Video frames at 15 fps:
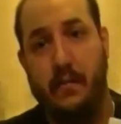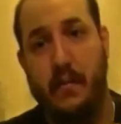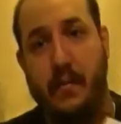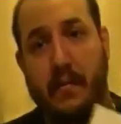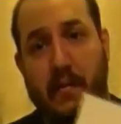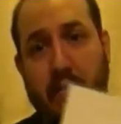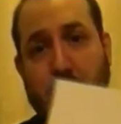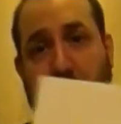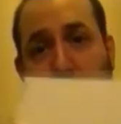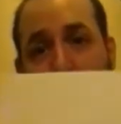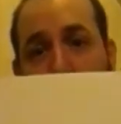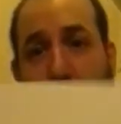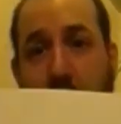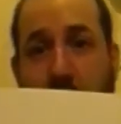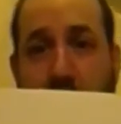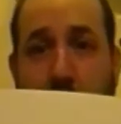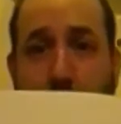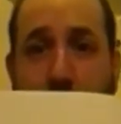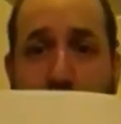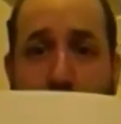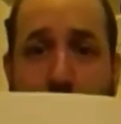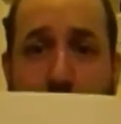And we have,
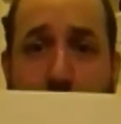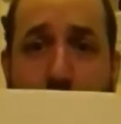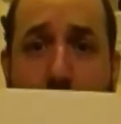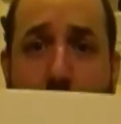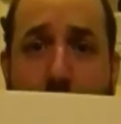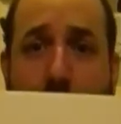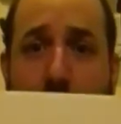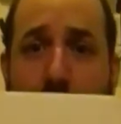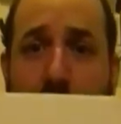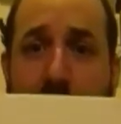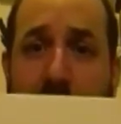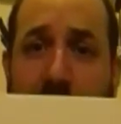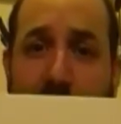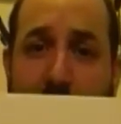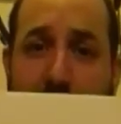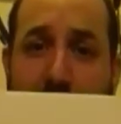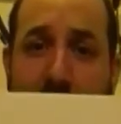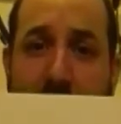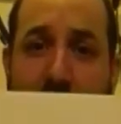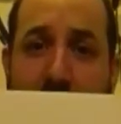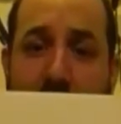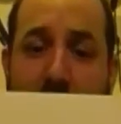we have all things have to be
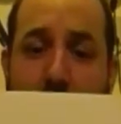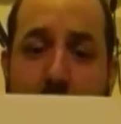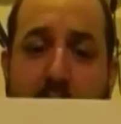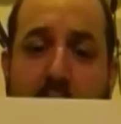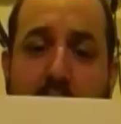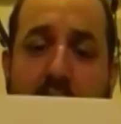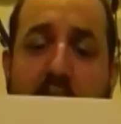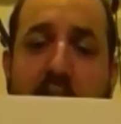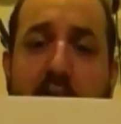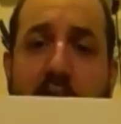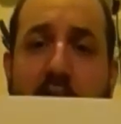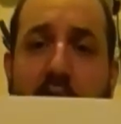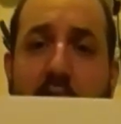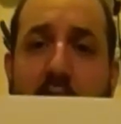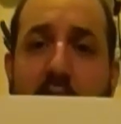tried on a balance.